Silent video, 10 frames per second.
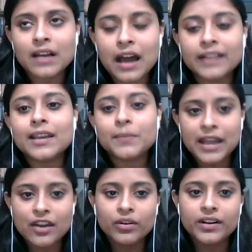are their
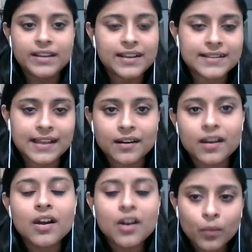priorities and
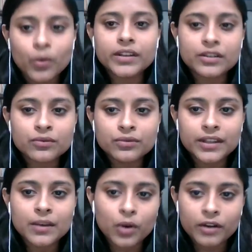what do
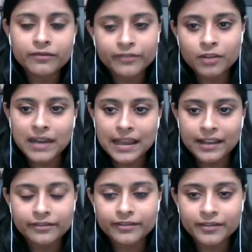they want from
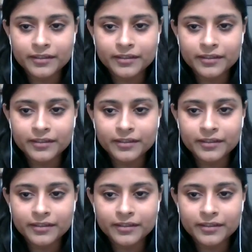life.